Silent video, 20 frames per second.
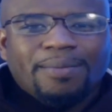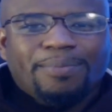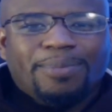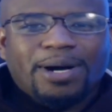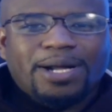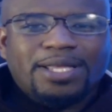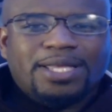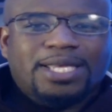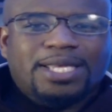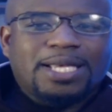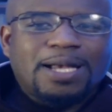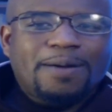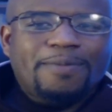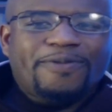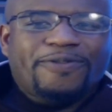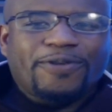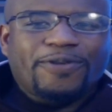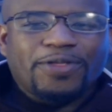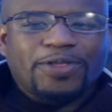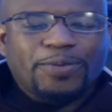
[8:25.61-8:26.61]
But
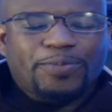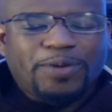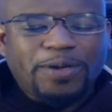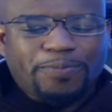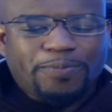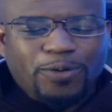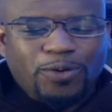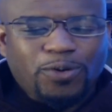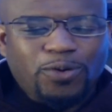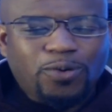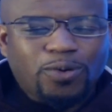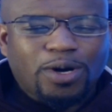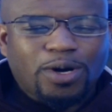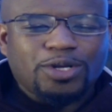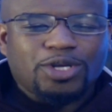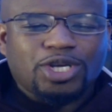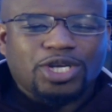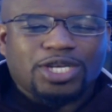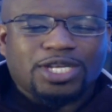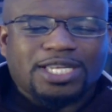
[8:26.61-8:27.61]
for the people who
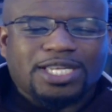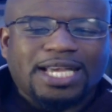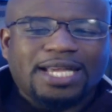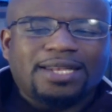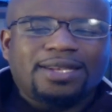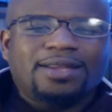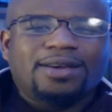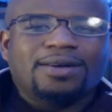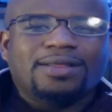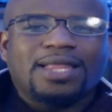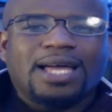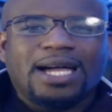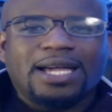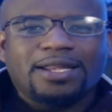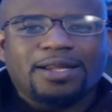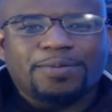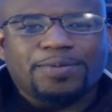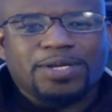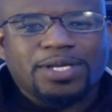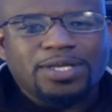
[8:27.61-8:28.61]
are just setting their
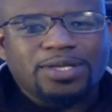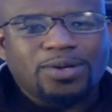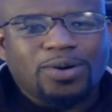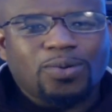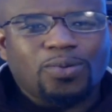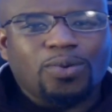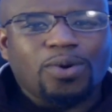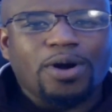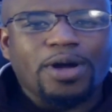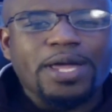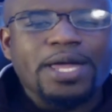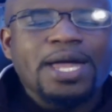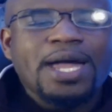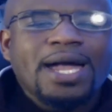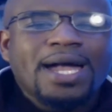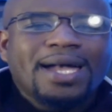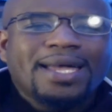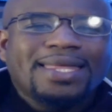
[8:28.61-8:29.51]
lineups and don't worry,